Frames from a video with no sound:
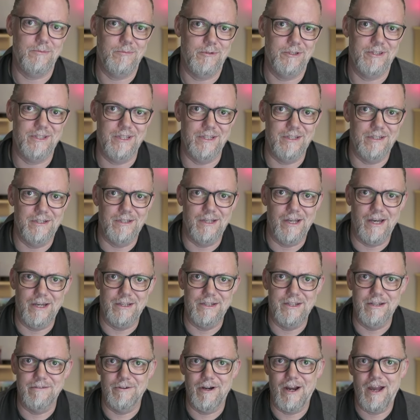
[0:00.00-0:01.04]
but then I
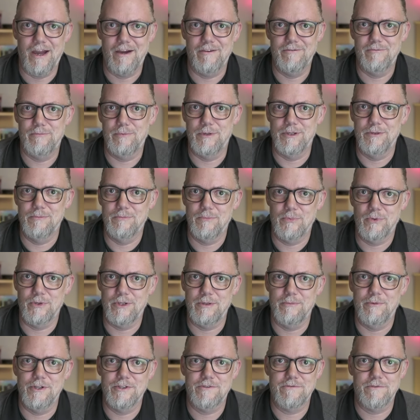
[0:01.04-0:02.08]
never have been pretty
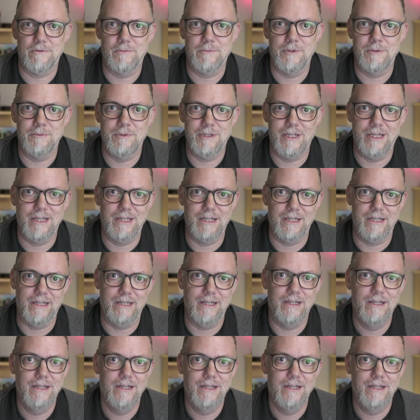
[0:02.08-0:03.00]
much from the beginning.